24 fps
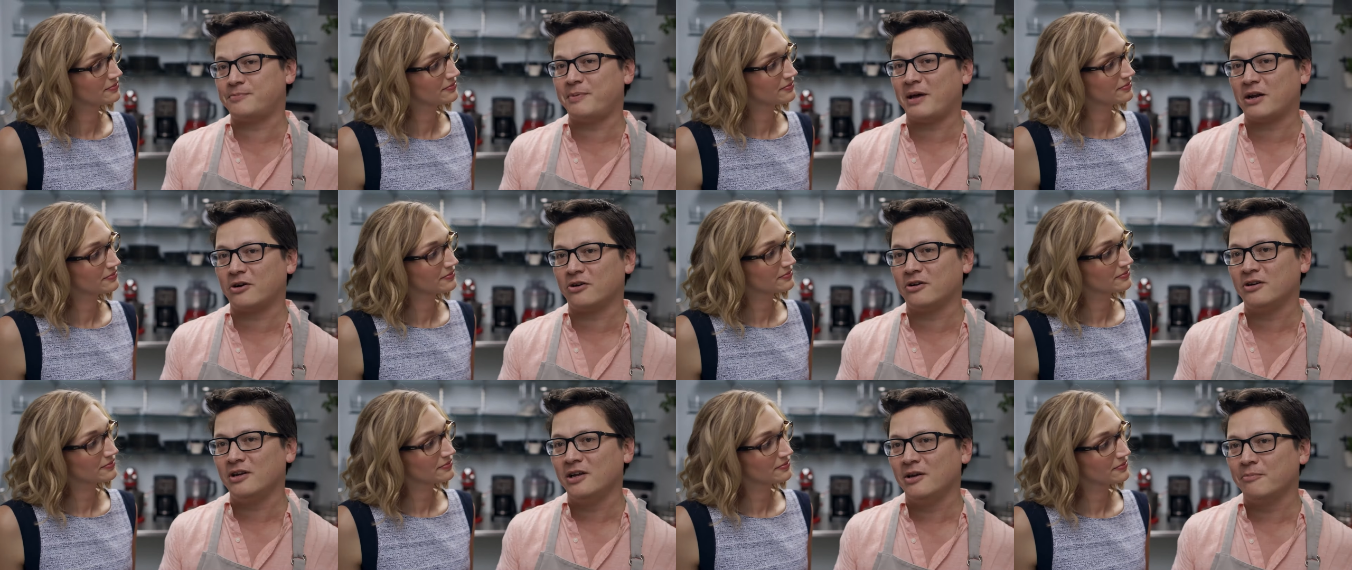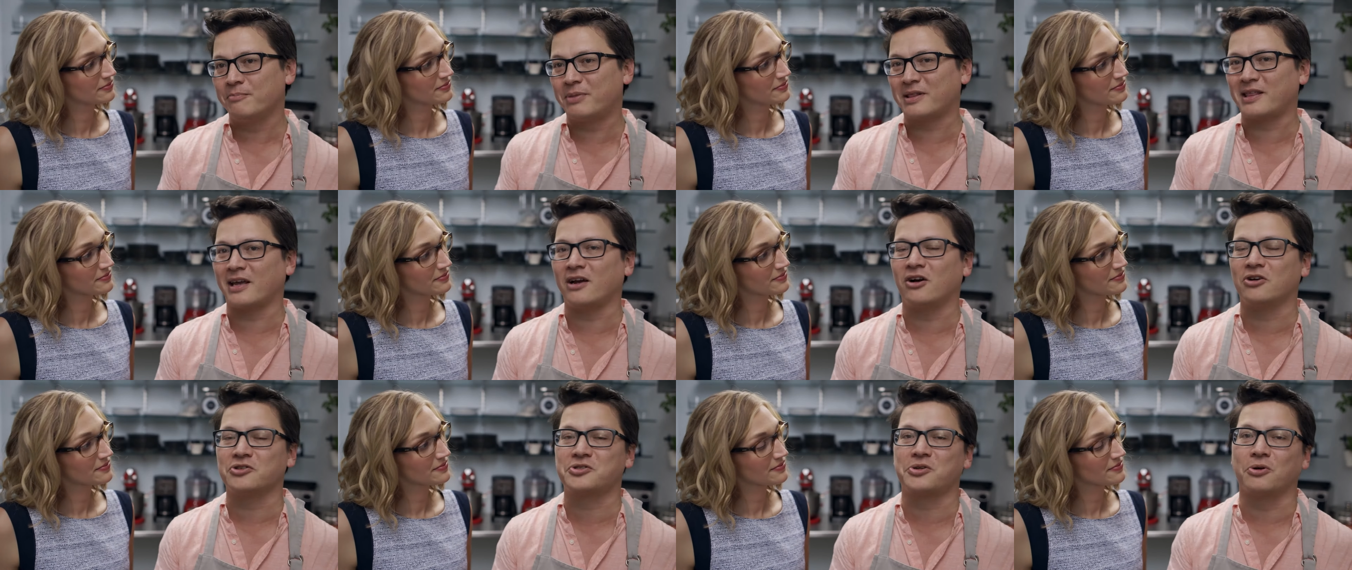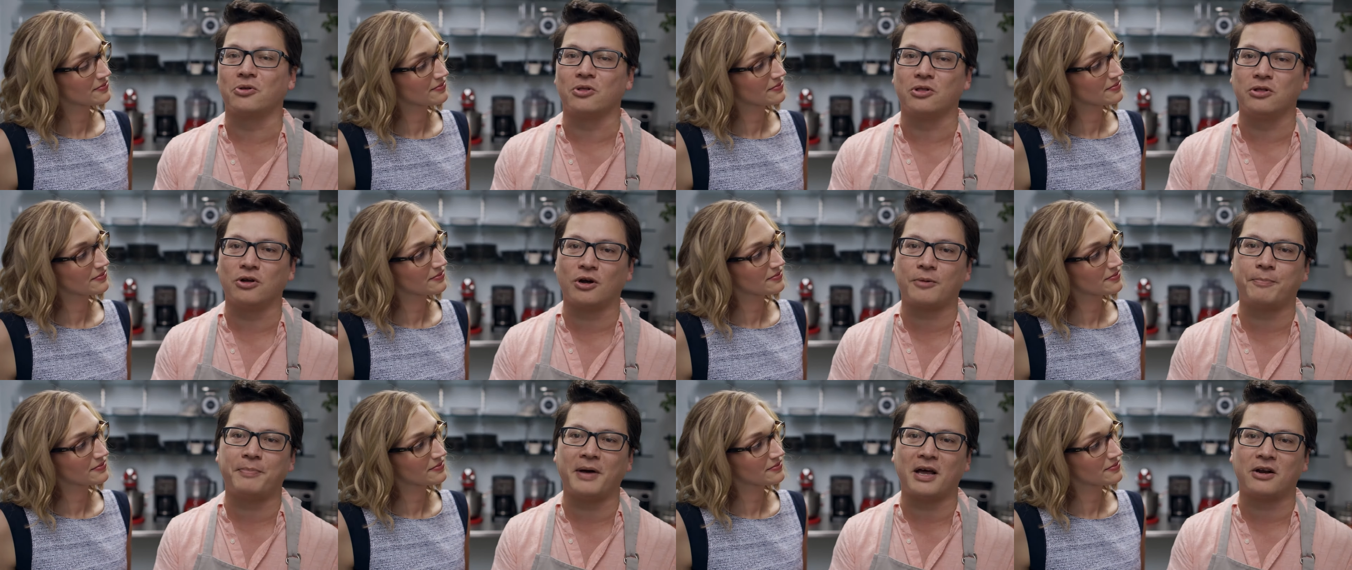Speaker 1: better, but they also
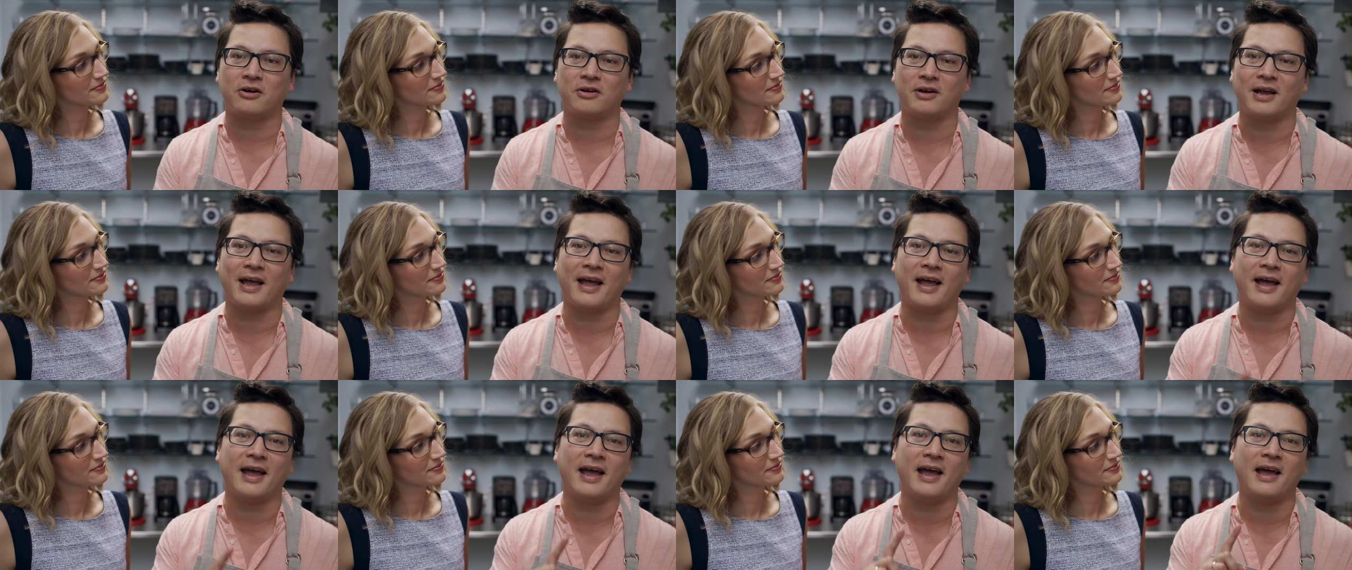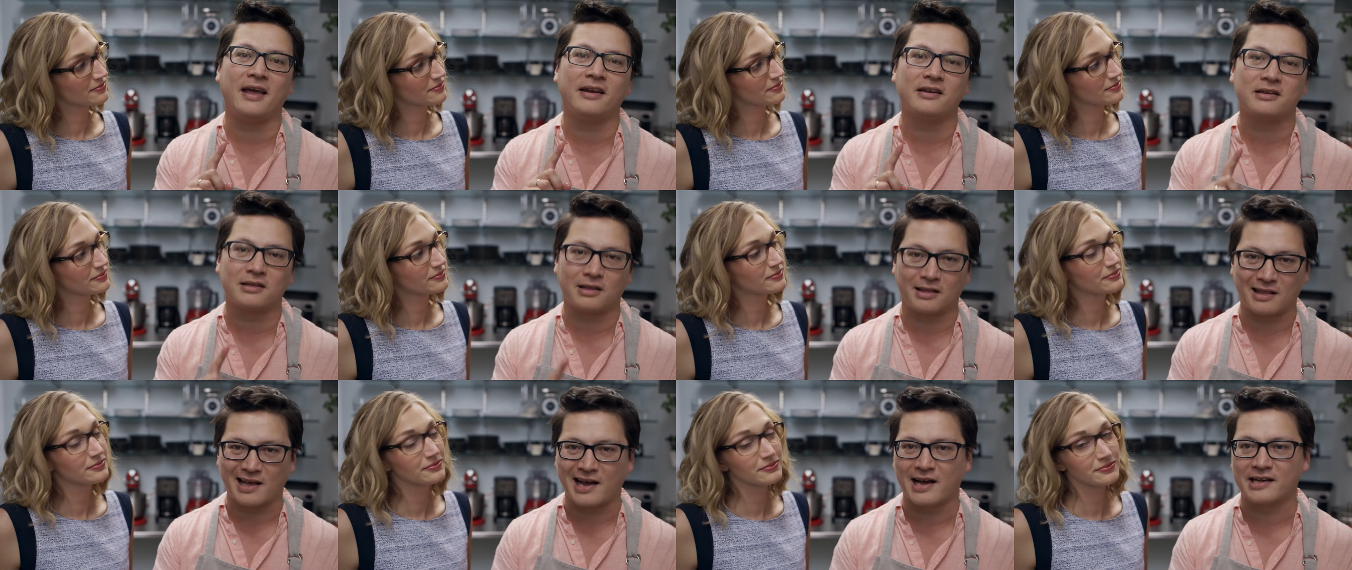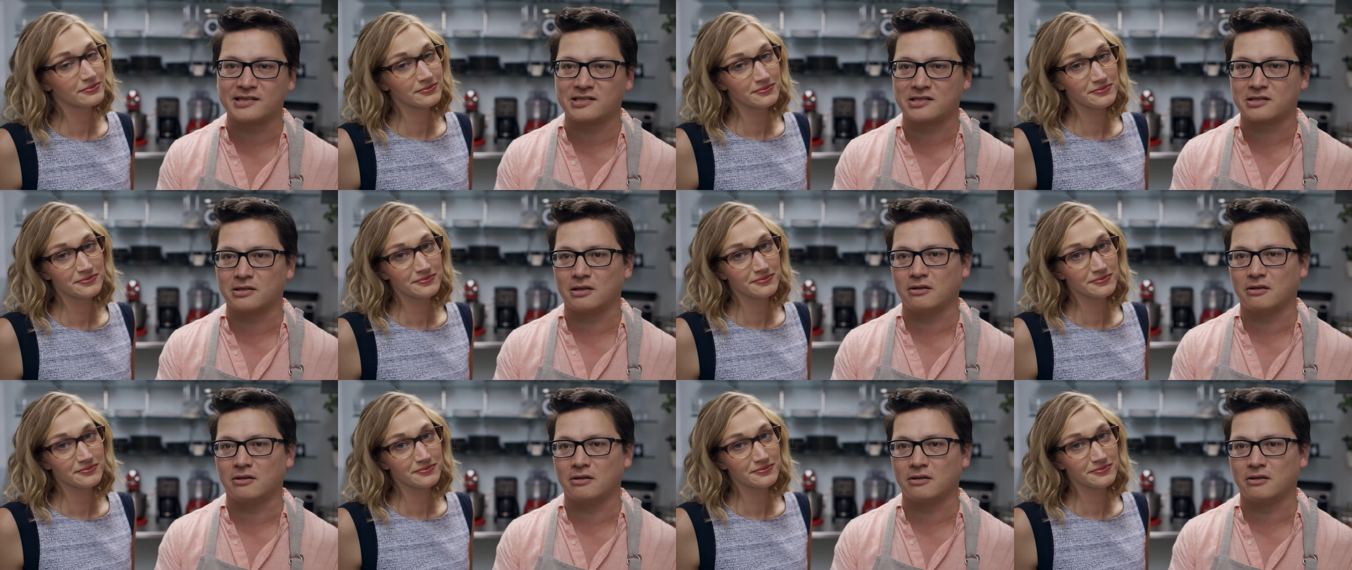look better and last